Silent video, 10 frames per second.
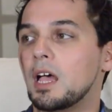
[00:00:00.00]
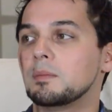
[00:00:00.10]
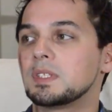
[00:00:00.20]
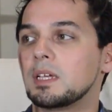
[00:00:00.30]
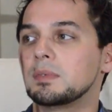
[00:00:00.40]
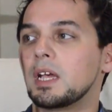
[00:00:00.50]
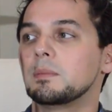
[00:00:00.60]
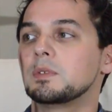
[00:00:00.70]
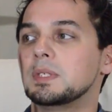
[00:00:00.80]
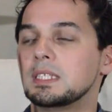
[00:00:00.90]

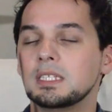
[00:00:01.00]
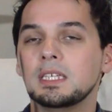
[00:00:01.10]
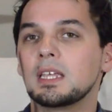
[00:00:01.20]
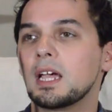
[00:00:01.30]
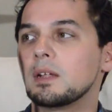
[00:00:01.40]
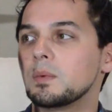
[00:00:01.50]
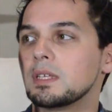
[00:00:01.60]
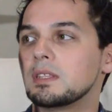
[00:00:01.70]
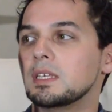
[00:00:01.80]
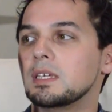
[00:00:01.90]
Sometimes we see that
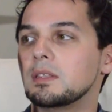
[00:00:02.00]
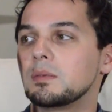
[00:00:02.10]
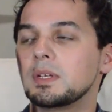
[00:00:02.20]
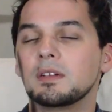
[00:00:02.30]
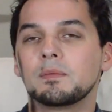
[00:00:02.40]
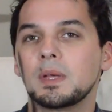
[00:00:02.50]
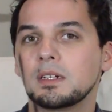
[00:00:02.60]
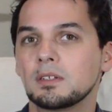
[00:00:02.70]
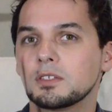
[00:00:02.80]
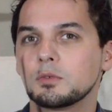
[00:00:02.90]
with the Three of
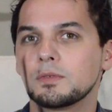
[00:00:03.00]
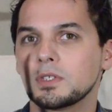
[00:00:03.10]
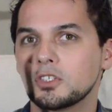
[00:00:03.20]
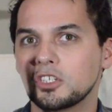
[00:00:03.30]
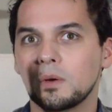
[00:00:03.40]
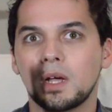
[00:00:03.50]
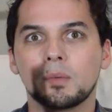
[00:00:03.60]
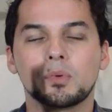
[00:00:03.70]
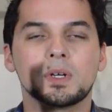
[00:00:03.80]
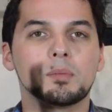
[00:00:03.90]
Pentacles reverse show
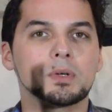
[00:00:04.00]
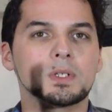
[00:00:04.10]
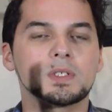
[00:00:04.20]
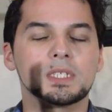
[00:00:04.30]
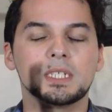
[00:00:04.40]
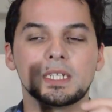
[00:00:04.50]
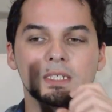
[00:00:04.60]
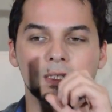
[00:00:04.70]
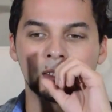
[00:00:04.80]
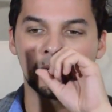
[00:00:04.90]
up, where a person
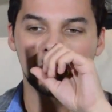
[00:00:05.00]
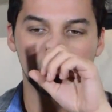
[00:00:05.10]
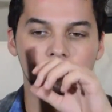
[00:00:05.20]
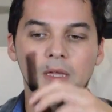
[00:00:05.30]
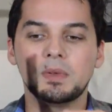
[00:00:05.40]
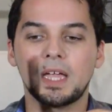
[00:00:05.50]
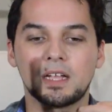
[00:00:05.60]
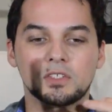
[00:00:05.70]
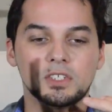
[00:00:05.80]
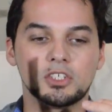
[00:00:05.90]
is maybe
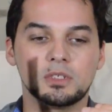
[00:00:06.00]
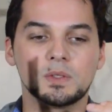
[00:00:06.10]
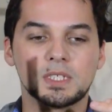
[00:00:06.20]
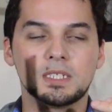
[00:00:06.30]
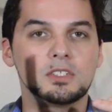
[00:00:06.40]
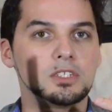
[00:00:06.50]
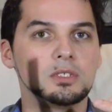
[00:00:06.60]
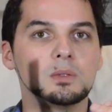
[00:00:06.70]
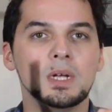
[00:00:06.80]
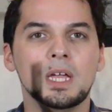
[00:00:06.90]
actually choosing
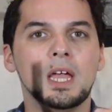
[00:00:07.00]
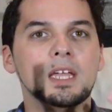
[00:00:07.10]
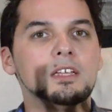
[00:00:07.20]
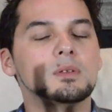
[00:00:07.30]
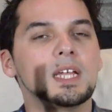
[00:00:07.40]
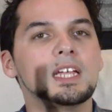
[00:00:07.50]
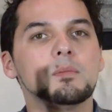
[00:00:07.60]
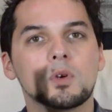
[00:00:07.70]
to, you know, take